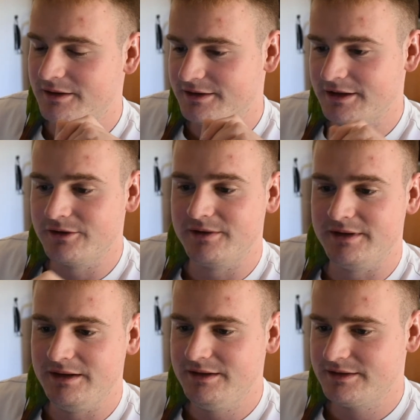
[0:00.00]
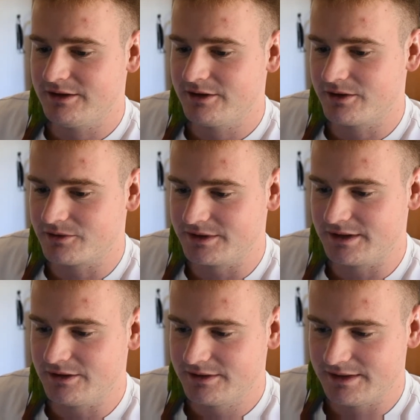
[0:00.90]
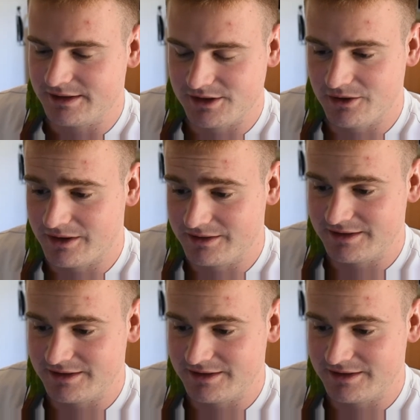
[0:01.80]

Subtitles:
so these are the results. As you can